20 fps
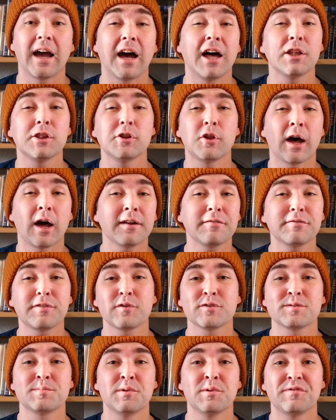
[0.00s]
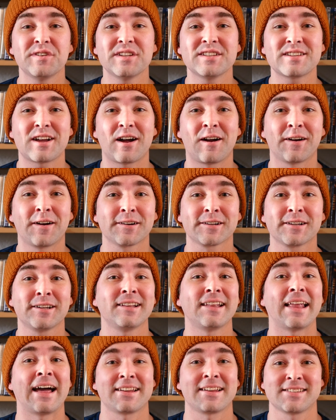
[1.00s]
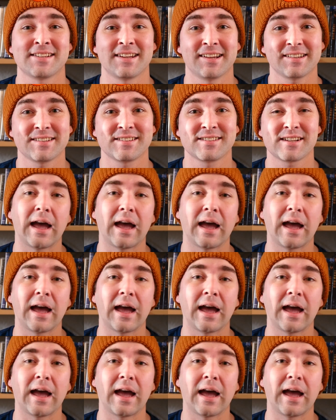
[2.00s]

a lot of those movies are classics.